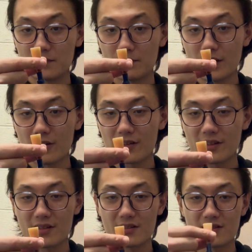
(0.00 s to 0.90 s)
part
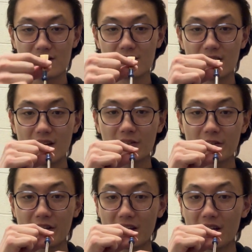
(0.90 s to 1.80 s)
is longer
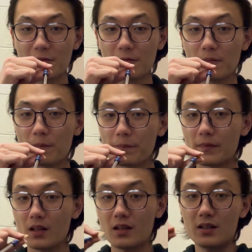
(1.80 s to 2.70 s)
enough.
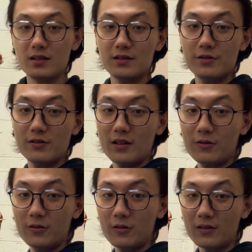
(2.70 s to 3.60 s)
Should
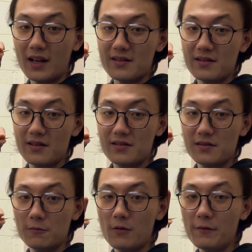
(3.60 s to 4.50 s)
look like this.
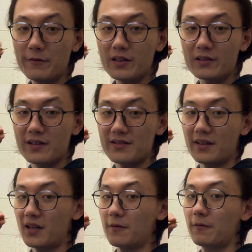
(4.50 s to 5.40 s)
One finger is
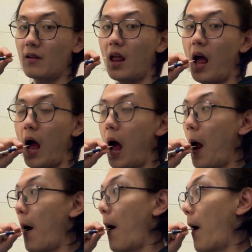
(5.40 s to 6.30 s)
enough,
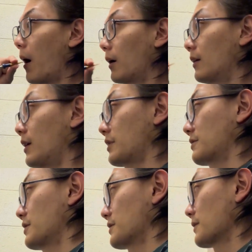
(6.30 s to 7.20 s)
like this.